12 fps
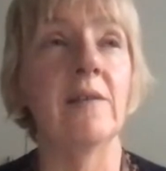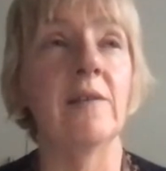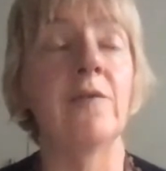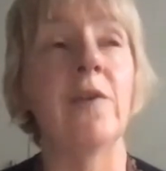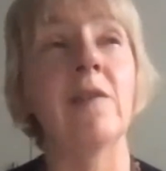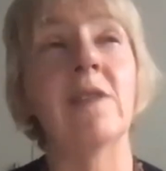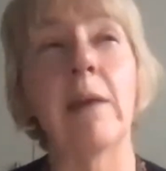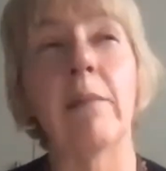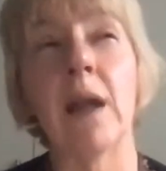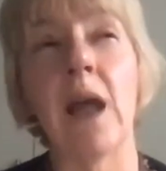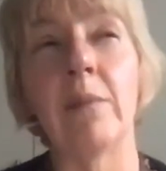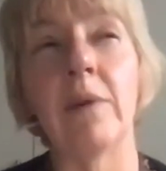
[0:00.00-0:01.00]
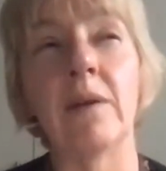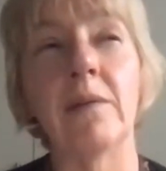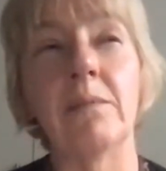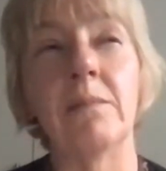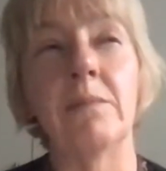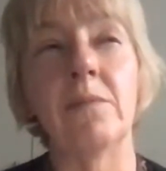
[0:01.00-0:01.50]
the first time climate
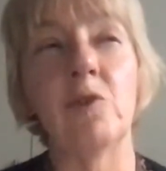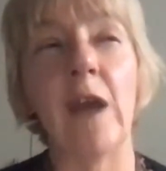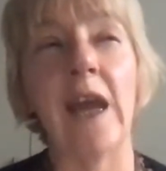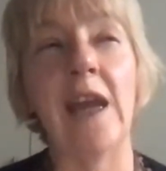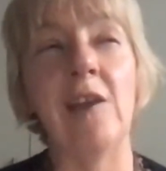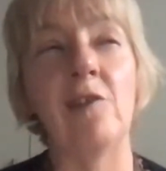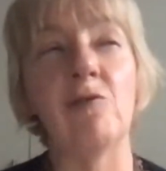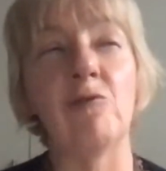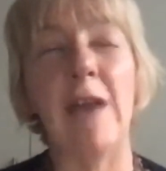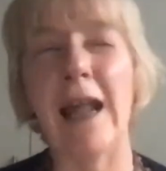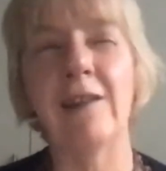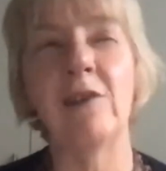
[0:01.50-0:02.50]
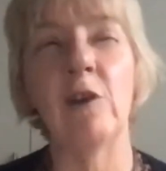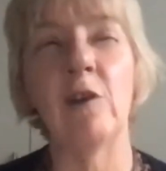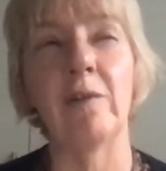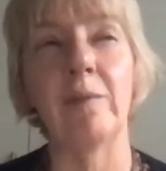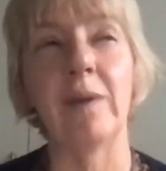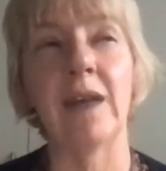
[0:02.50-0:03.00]
change reality
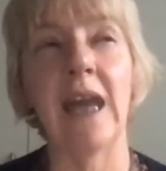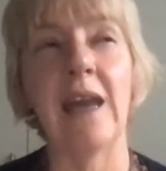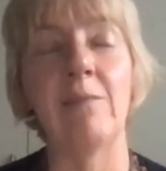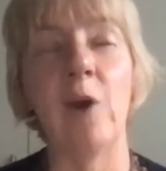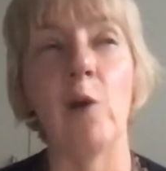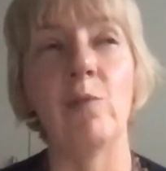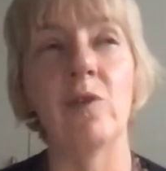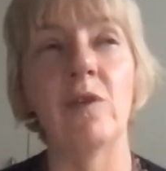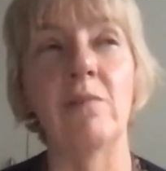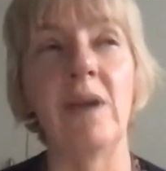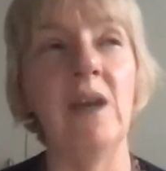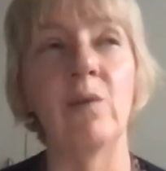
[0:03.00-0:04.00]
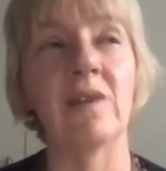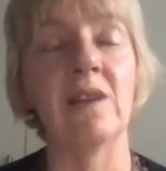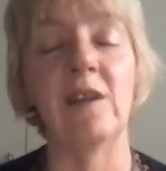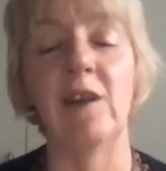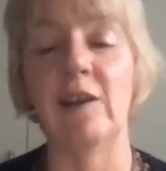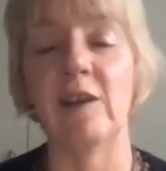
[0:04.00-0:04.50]
of it became home to me was
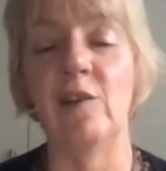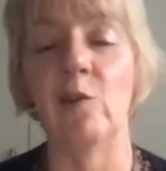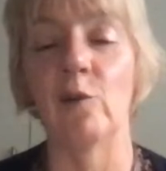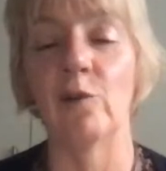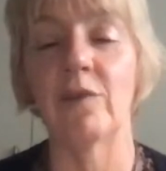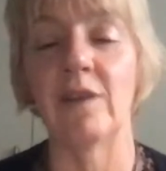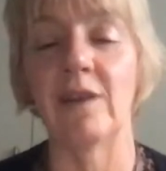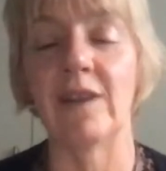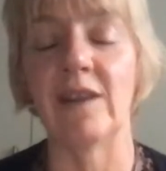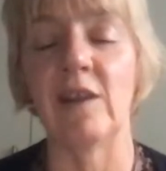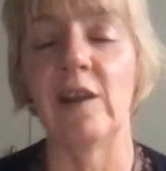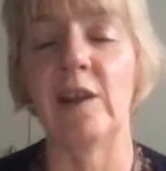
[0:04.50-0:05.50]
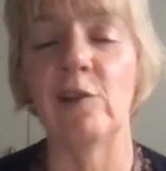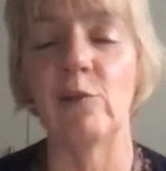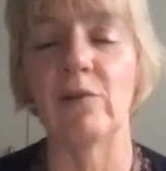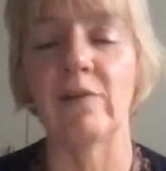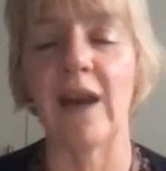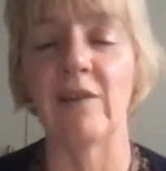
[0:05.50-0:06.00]
in the early the early
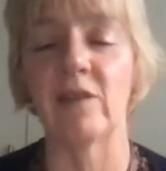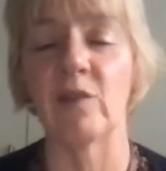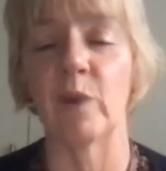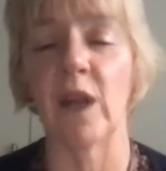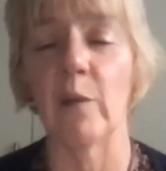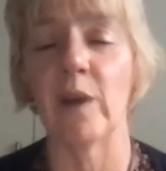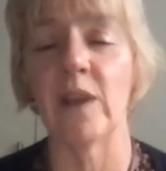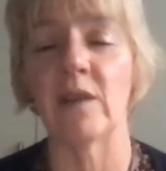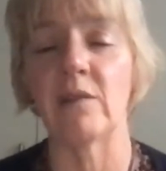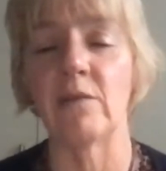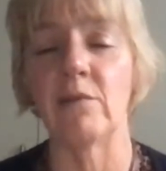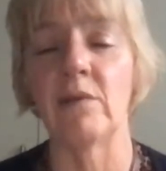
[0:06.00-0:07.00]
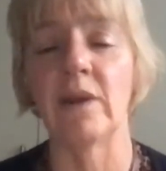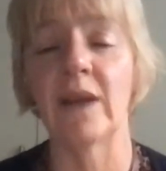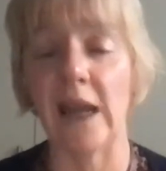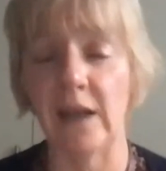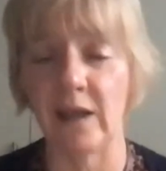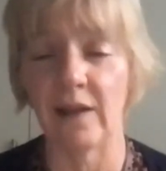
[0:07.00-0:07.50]
2000s when I went to
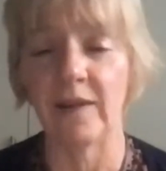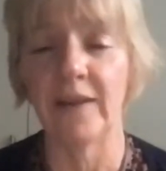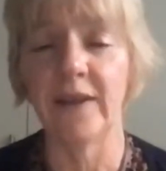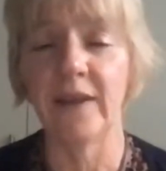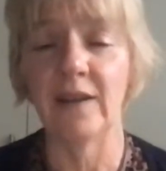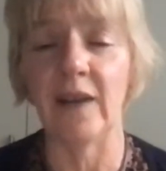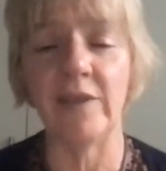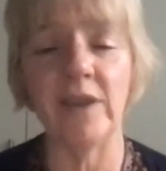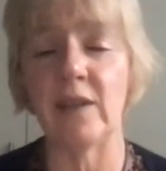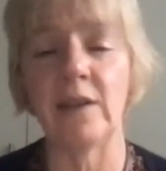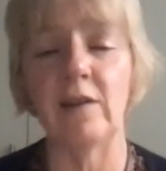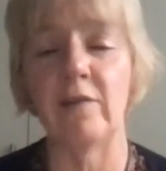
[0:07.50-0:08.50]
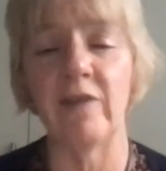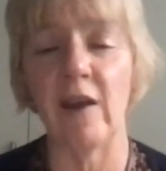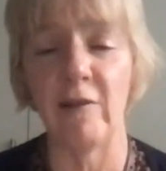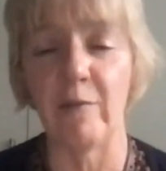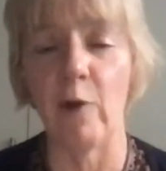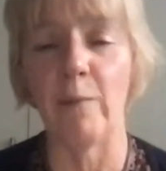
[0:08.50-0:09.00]
Kenya. I visited a very
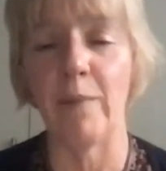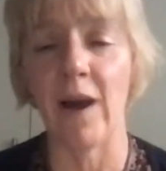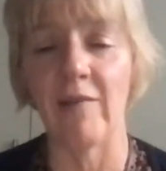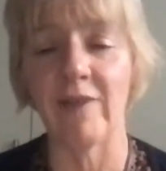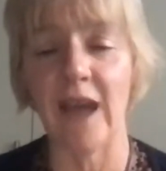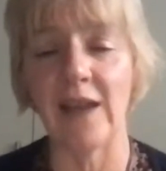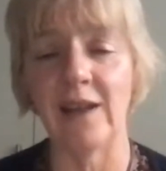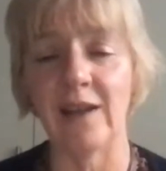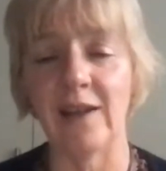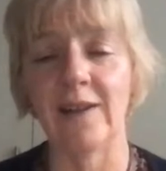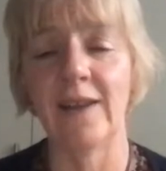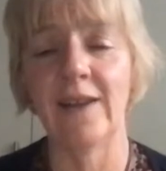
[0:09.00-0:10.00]
remote part of Kenya